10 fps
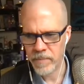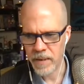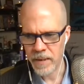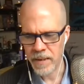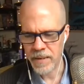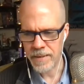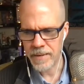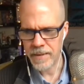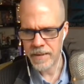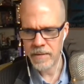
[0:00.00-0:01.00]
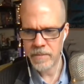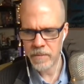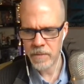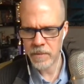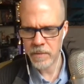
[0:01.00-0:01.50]
and
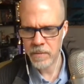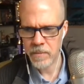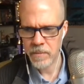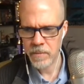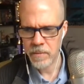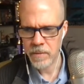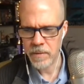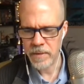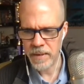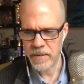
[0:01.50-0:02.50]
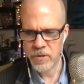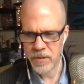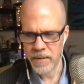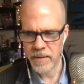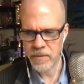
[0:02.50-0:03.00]
either they
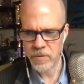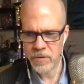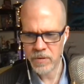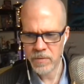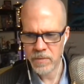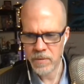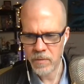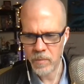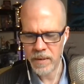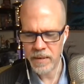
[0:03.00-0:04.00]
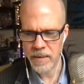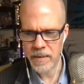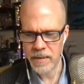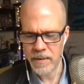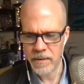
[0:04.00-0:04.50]
changed the way
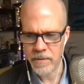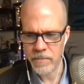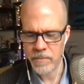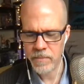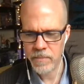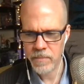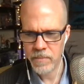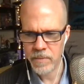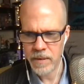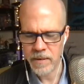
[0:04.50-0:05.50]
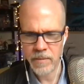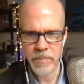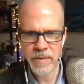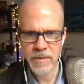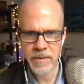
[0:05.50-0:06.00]
they did
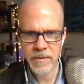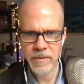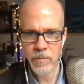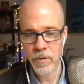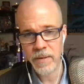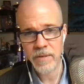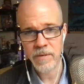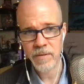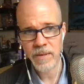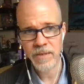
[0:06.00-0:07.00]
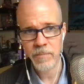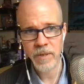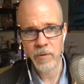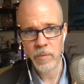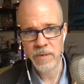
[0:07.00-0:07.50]
business, or I just looked like somebody
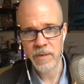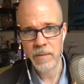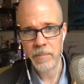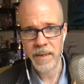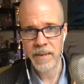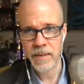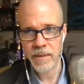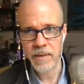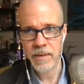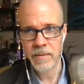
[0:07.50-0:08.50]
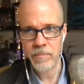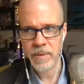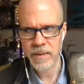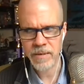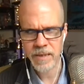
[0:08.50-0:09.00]
who wasn't going to buy anything.
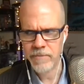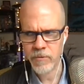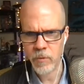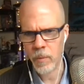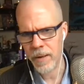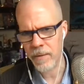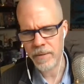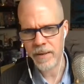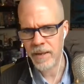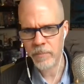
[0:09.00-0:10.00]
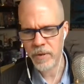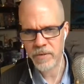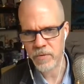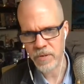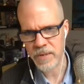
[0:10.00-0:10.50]
Because after a while, the high
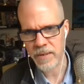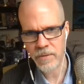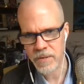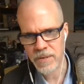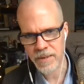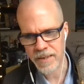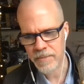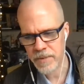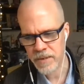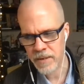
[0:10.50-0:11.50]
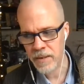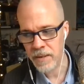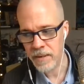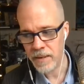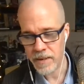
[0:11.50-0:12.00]
pressure sales stopped,
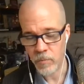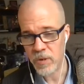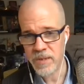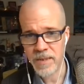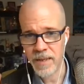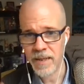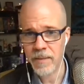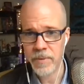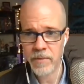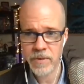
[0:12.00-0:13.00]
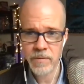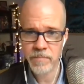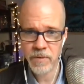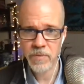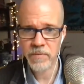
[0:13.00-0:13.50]
and once that happened, it was
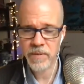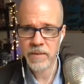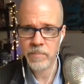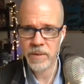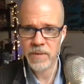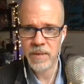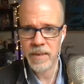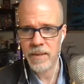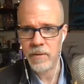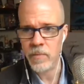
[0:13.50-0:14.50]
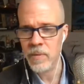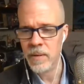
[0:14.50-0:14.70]
a fine place to go.